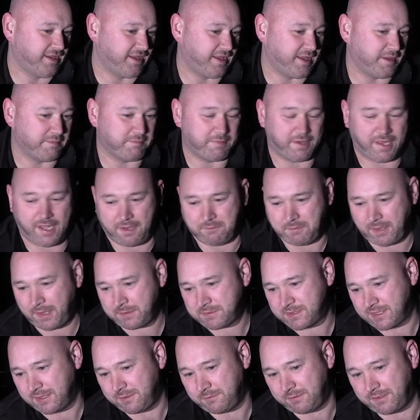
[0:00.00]
I'm
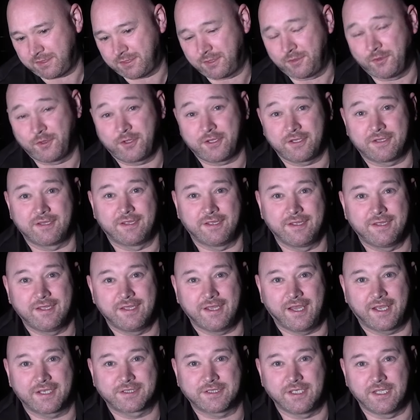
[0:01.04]
absolutely delighted,
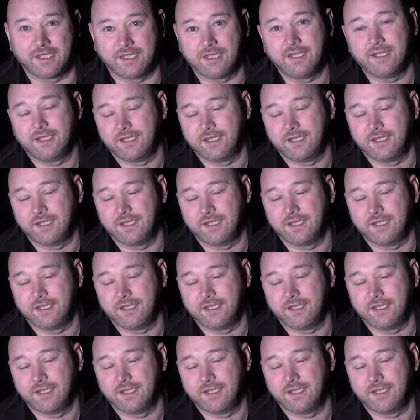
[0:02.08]
actually.